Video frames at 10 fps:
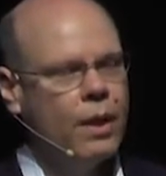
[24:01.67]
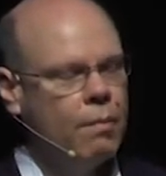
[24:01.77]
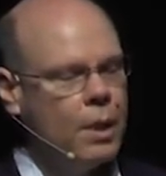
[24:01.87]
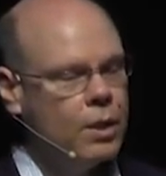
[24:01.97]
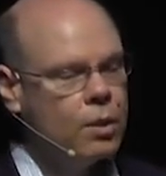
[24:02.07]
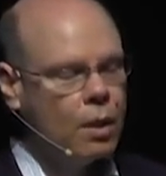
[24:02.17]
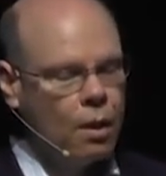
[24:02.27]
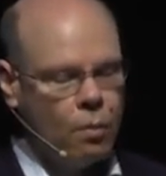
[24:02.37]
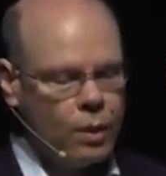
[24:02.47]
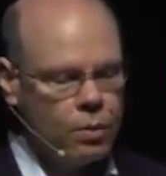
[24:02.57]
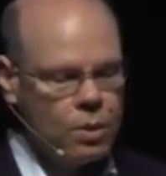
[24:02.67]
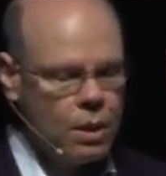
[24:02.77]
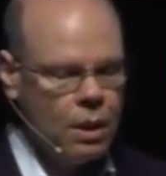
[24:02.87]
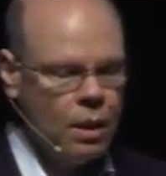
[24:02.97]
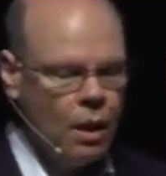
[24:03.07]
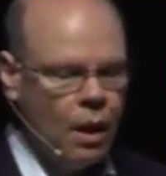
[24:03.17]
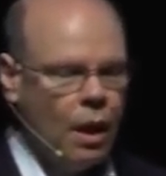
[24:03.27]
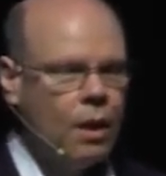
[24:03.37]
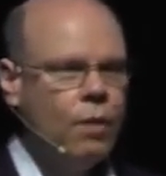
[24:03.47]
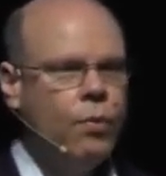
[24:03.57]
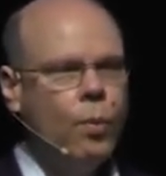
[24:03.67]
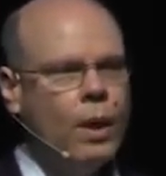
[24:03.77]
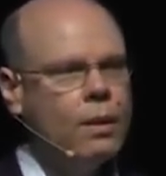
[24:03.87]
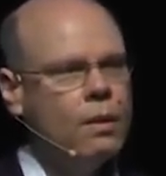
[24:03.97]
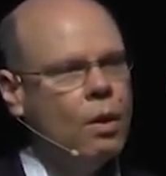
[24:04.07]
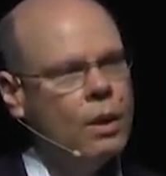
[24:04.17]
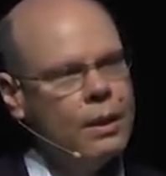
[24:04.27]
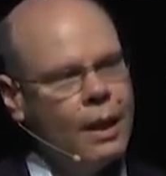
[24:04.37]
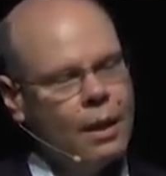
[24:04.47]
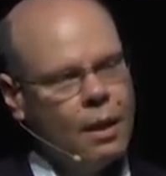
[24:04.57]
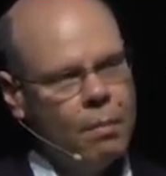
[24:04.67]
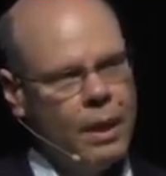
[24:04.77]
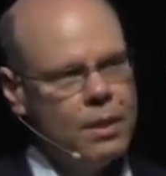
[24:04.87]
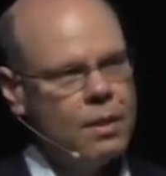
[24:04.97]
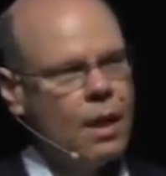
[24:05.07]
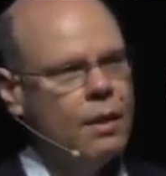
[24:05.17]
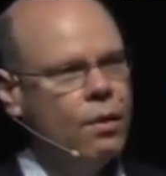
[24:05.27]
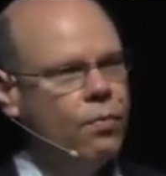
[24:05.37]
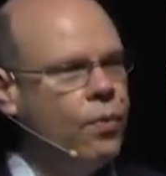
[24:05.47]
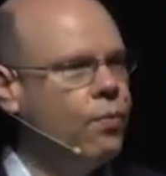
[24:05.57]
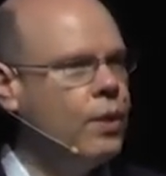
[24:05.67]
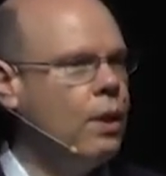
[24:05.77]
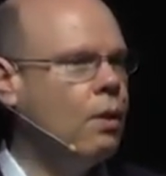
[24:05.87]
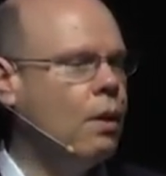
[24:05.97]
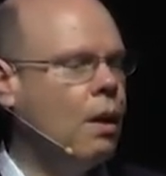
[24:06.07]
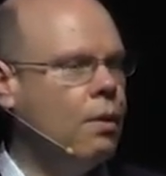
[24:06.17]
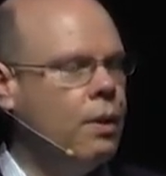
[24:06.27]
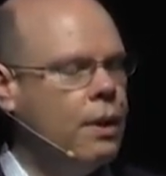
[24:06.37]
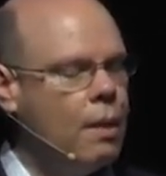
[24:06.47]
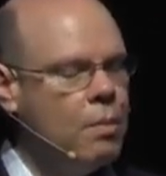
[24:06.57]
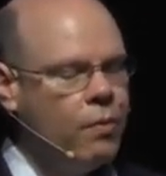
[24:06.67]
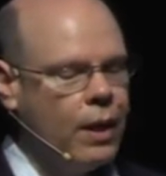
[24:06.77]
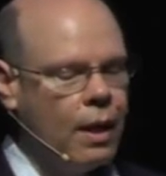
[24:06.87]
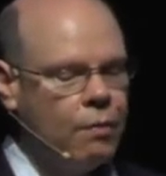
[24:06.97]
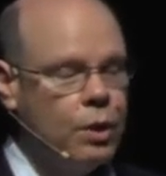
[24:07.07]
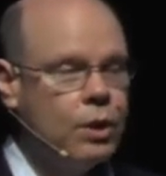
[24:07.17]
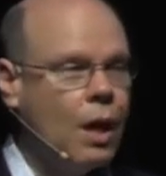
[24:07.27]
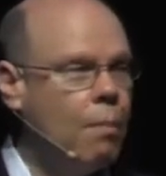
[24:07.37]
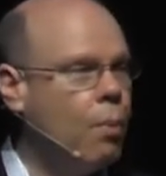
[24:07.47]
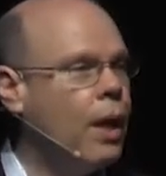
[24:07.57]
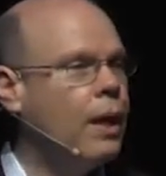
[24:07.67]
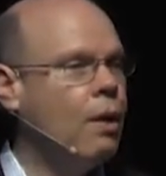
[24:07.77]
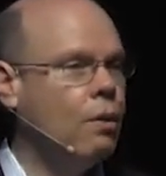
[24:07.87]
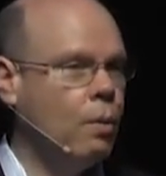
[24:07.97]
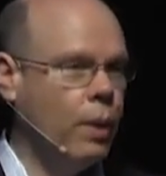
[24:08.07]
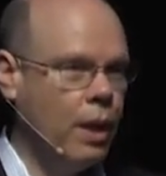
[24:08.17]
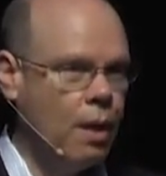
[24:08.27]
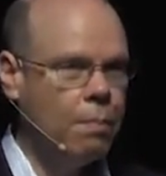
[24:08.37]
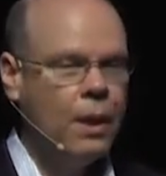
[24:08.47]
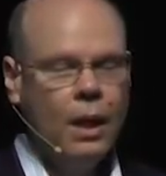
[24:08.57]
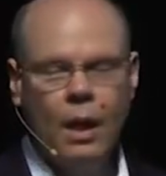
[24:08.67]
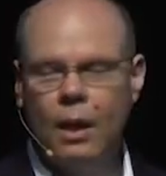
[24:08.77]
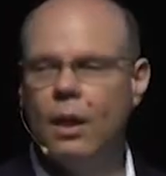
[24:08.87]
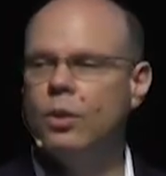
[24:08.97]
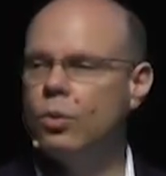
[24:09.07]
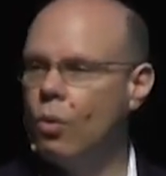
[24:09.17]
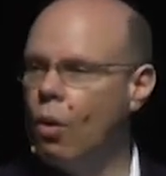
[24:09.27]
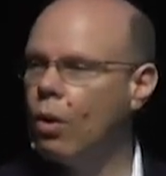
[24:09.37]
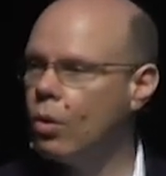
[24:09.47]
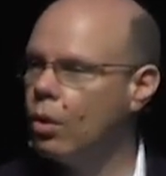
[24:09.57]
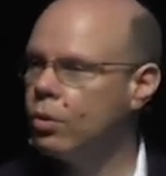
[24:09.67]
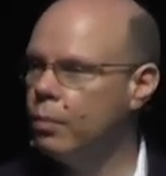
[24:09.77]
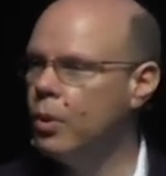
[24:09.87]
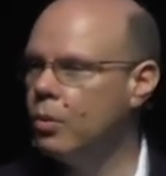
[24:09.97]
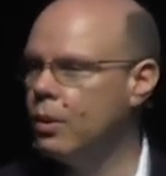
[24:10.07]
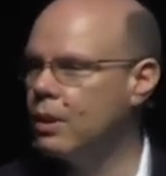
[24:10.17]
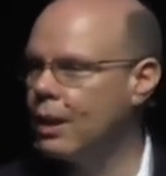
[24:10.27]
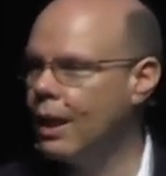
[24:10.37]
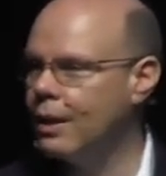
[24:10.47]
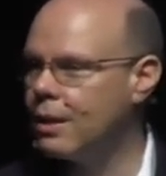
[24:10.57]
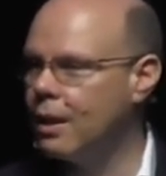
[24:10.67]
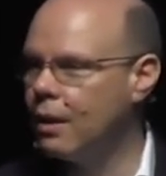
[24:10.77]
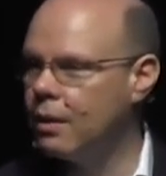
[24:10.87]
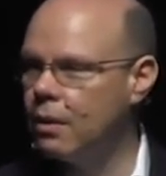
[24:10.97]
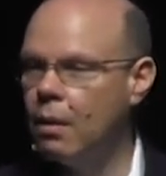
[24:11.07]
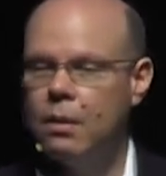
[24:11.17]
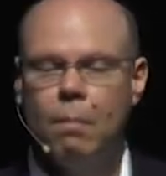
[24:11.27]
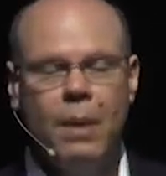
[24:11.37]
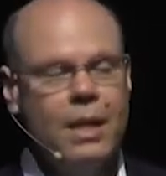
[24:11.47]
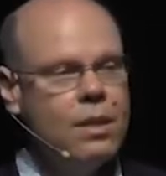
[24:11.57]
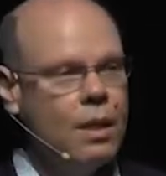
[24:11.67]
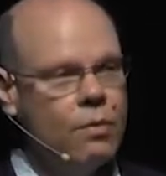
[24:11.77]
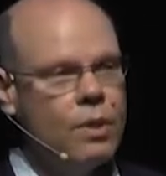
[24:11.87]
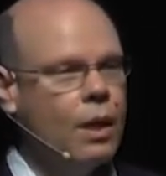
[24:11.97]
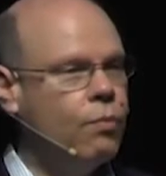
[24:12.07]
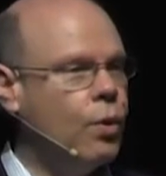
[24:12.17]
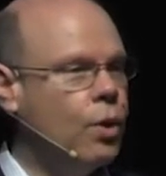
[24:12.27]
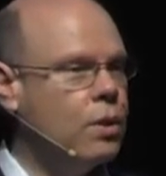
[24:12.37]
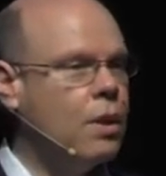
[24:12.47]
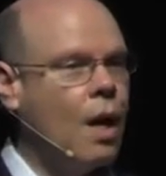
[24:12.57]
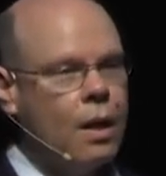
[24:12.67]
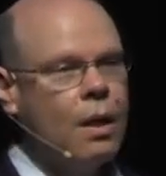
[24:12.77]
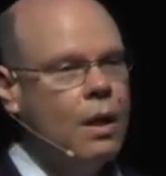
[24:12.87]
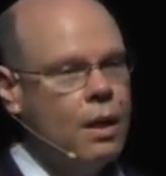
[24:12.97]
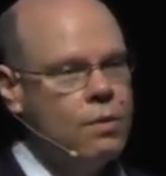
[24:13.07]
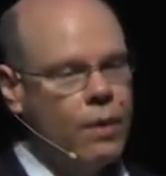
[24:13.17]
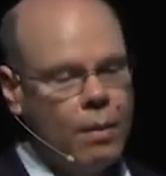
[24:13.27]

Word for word: much uh, want to see. And if you want, on a technical basis, either 50 or 100-day moving averages are breaking on the way up. And that should all contribute to the signs that the, the basing sign for your stock is very